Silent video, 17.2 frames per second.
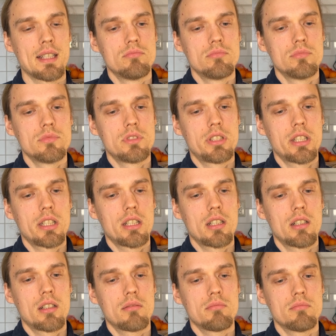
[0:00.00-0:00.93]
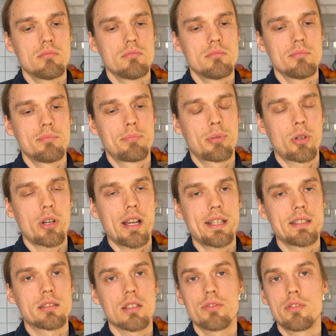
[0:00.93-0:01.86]
The
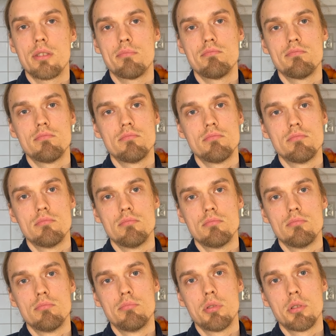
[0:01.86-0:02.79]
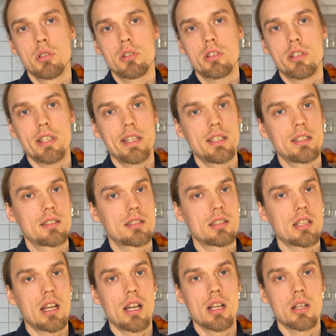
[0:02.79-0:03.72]
price of the book is
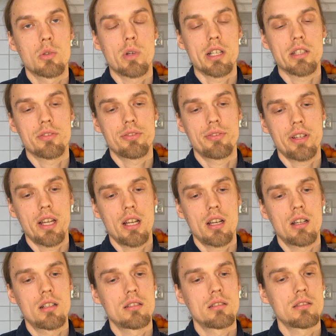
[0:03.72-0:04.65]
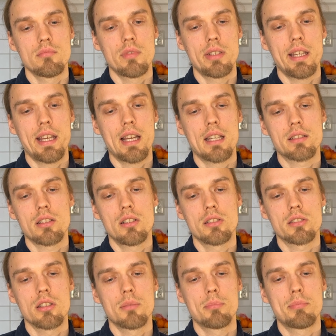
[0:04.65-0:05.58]
quite fair. He has
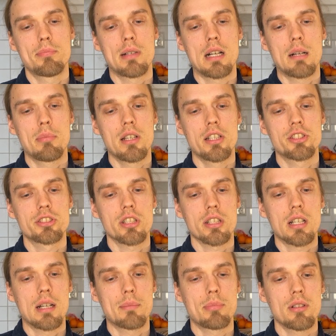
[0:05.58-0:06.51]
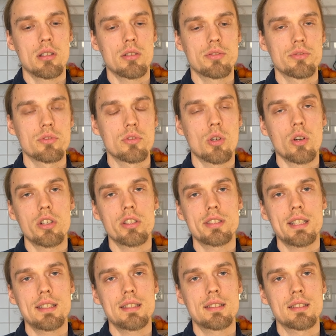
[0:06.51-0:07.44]
also published a couple of
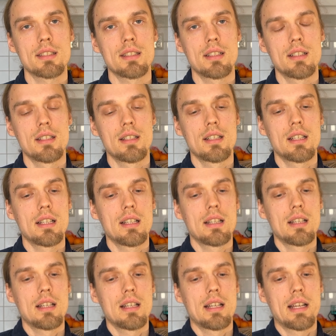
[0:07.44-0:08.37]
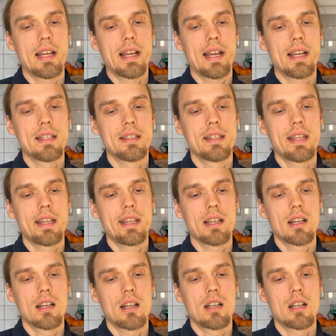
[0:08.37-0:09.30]
courses, and they
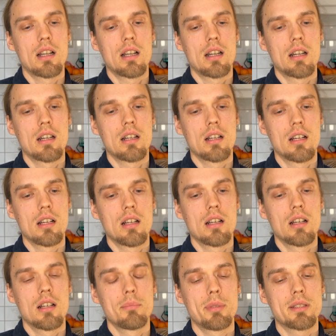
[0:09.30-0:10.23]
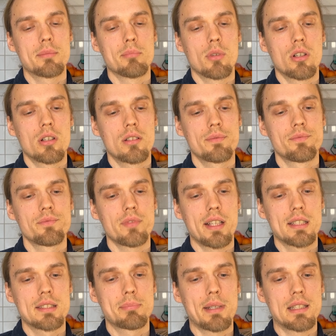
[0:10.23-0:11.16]
are a bit more
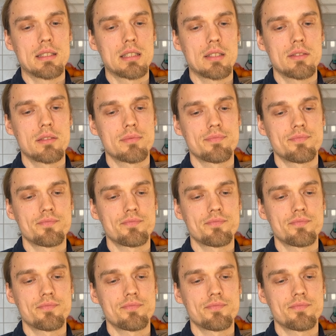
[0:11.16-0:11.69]
expensive.